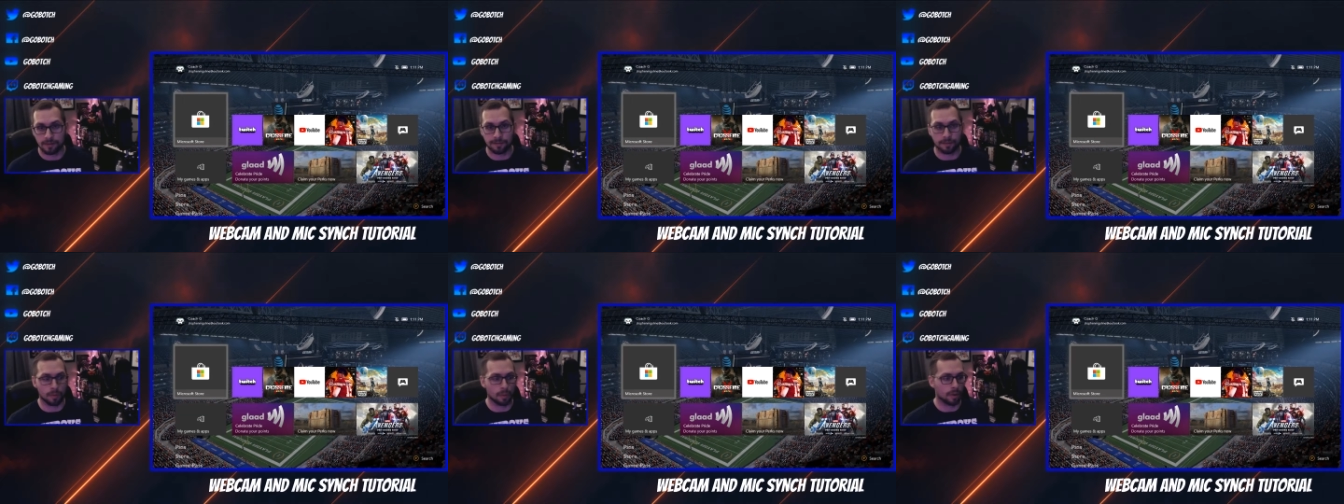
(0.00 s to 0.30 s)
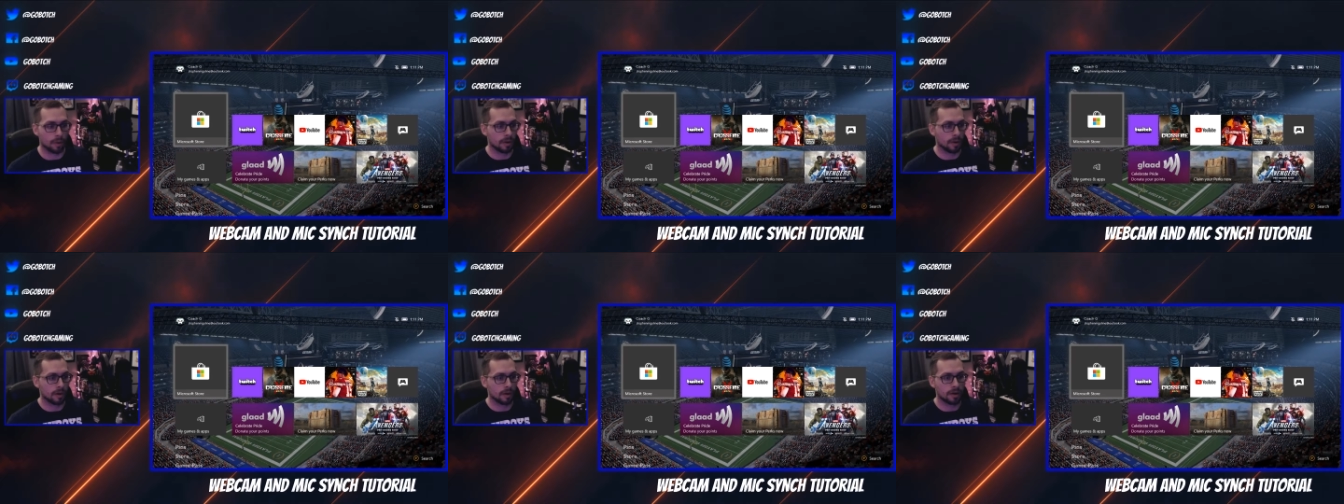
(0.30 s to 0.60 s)

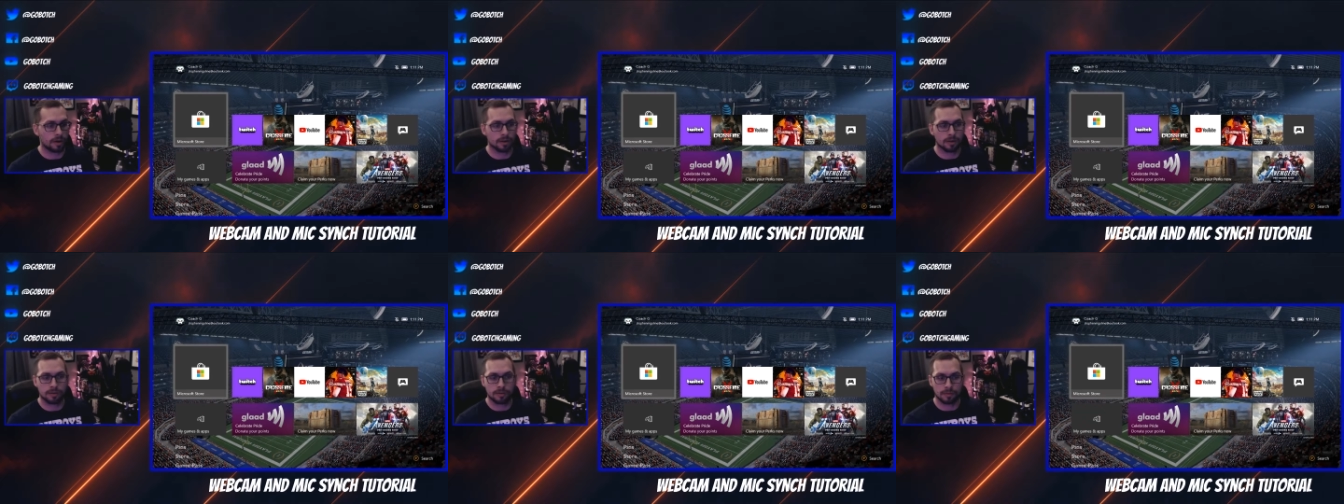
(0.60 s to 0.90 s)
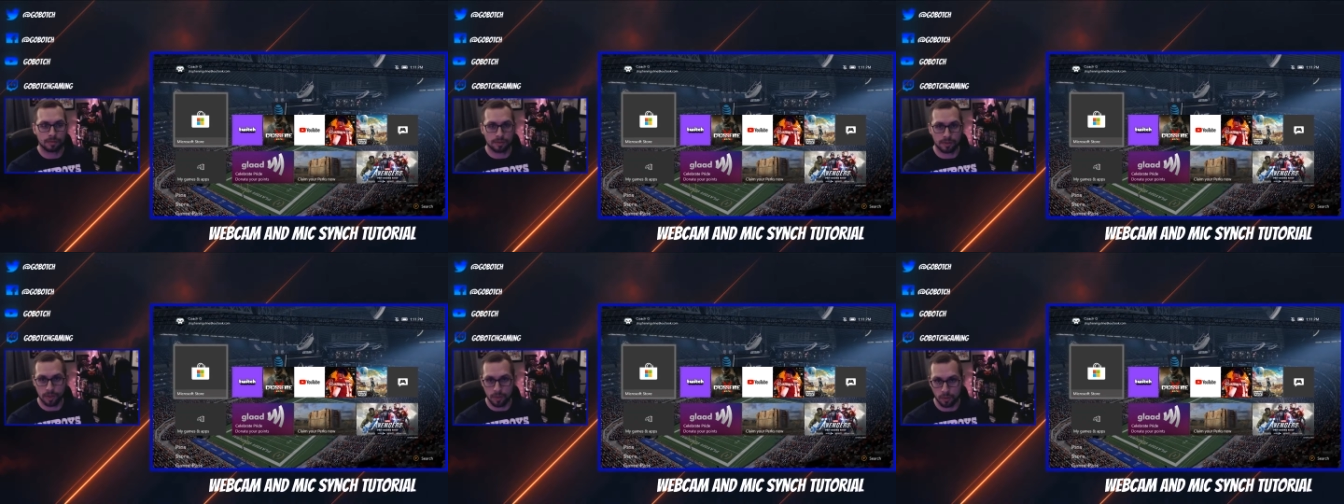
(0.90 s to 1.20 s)
for
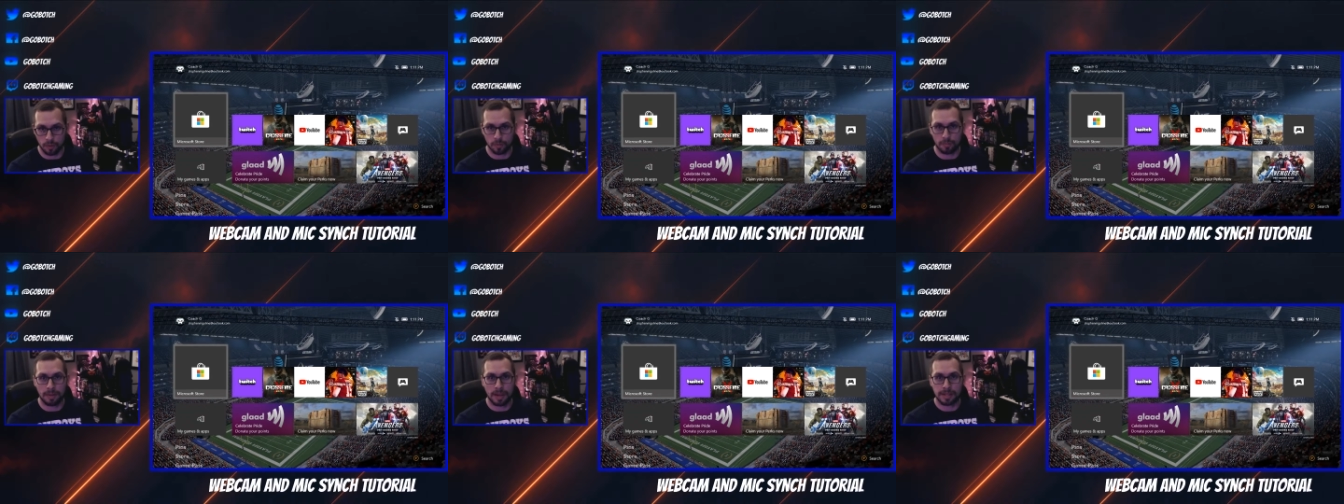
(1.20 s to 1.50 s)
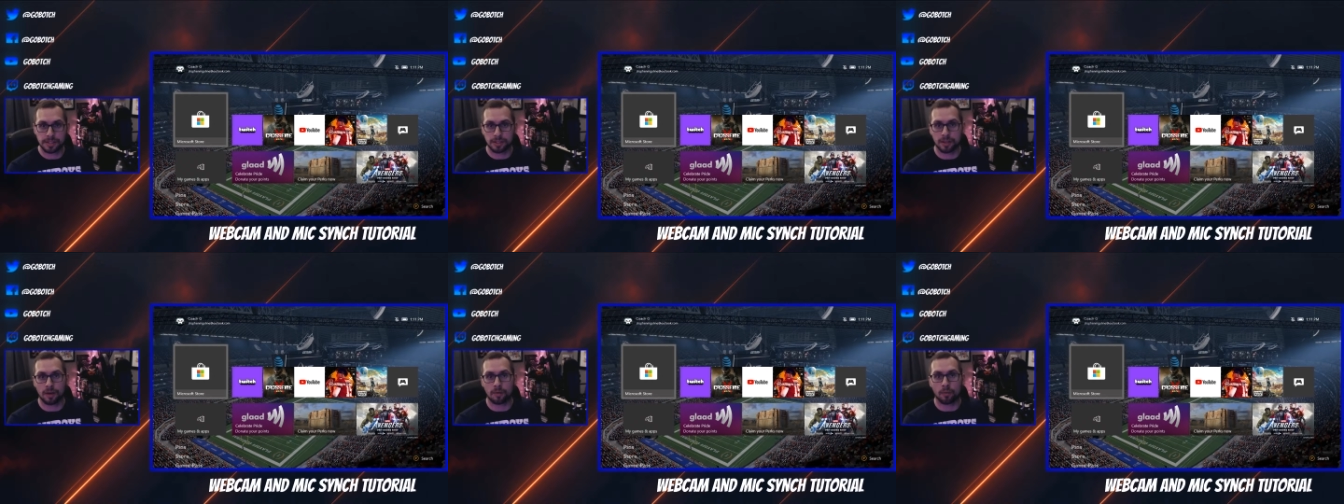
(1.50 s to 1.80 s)
you
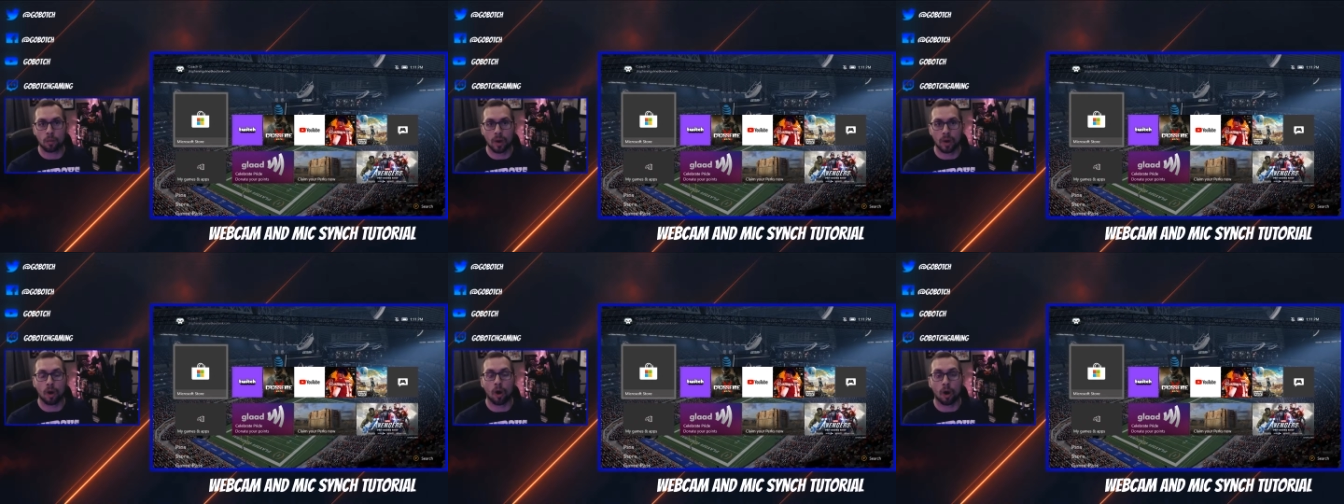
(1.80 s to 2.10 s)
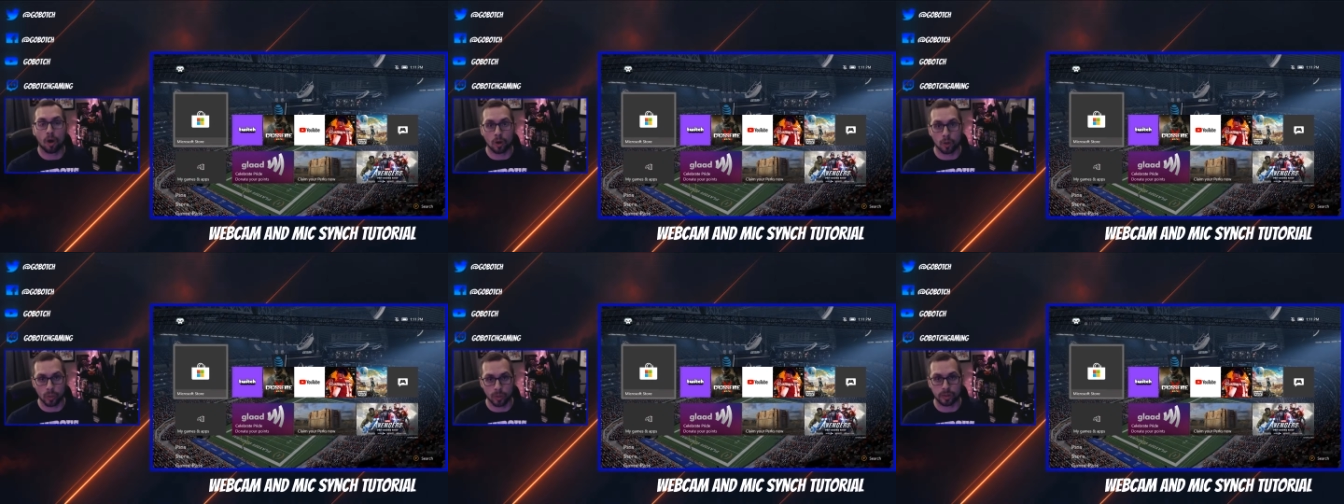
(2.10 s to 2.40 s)
based off what
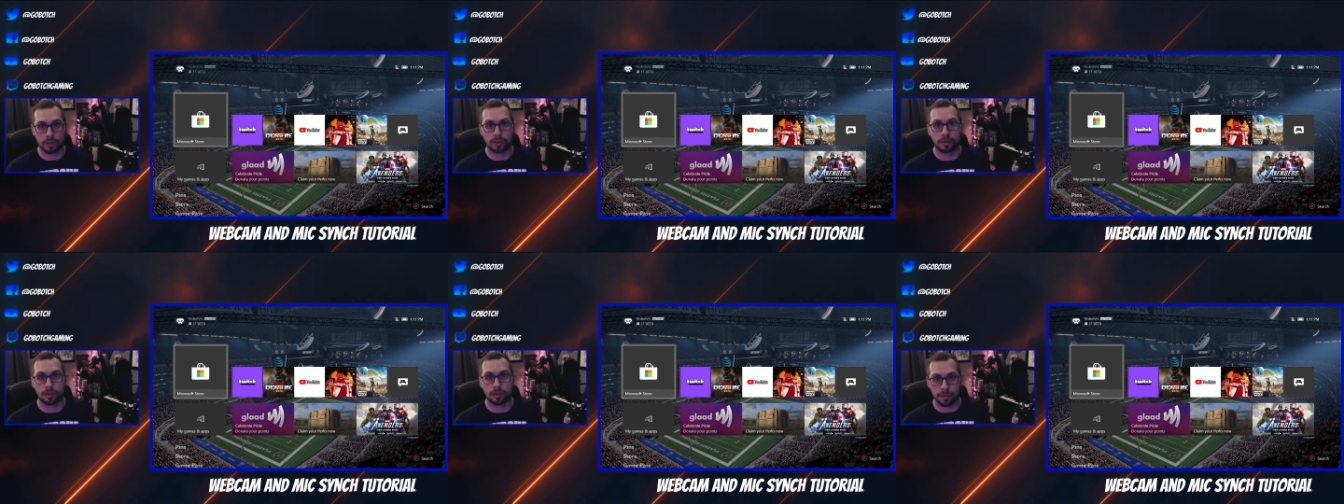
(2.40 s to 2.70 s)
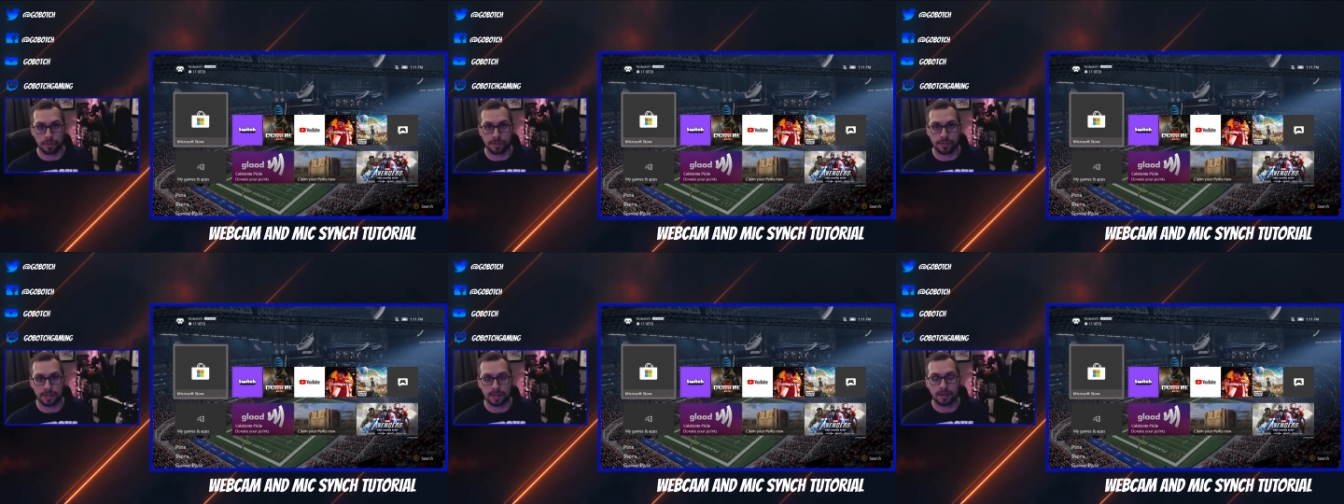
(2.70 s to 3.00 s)
hardware you're
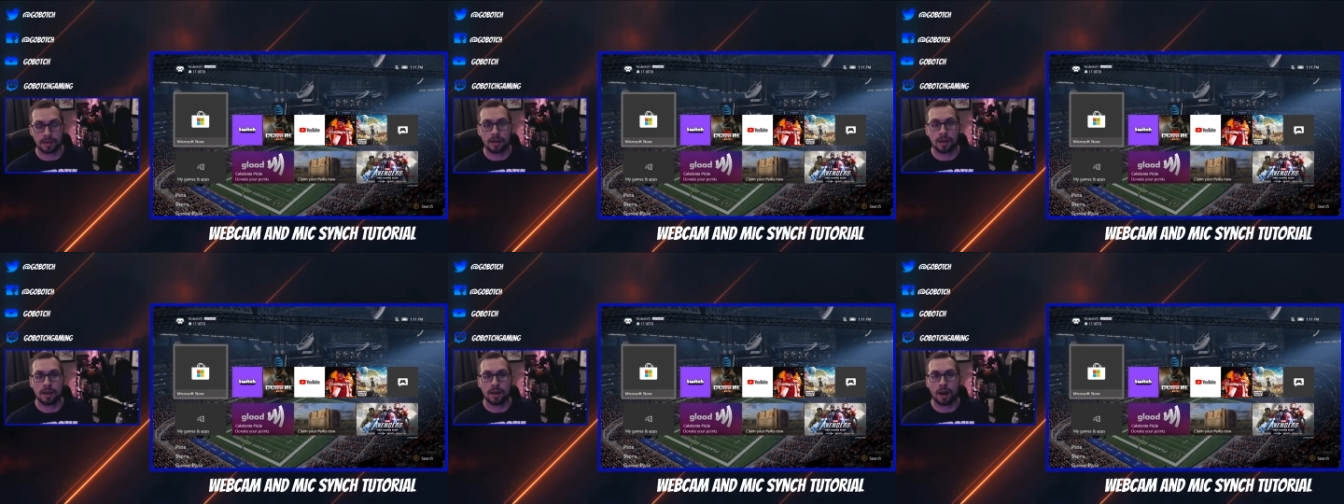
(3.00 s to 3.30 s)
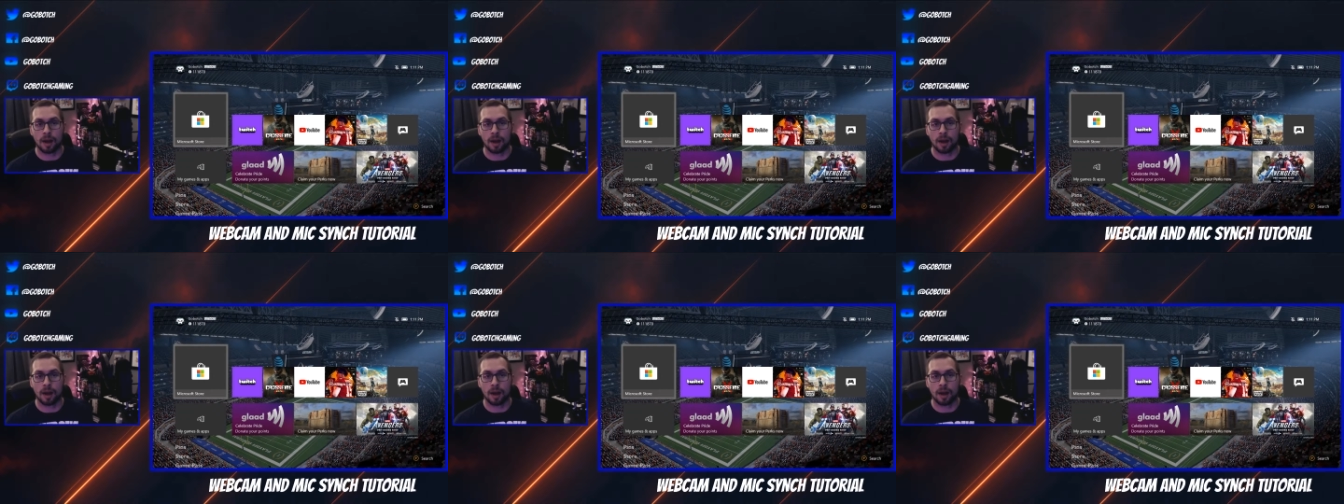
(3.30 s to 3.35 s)
using.